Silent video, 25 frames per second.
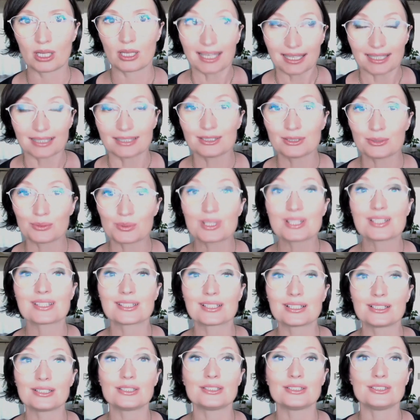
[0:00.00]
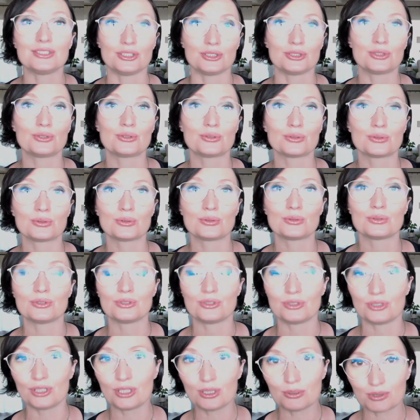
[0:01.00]
and we still need to
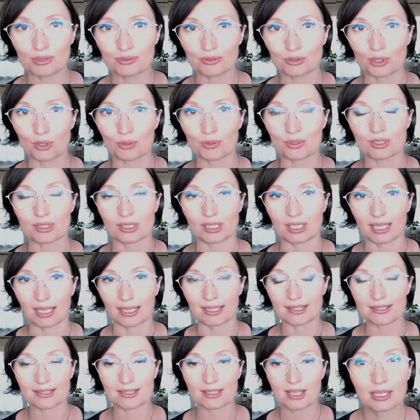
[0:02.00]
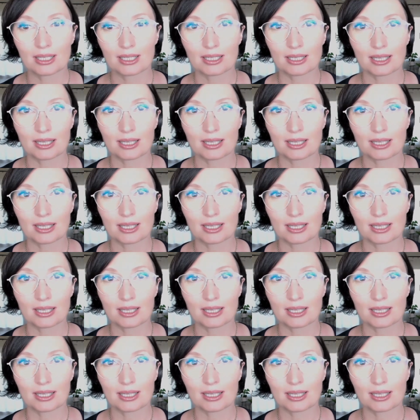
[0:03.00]
deal with those delays.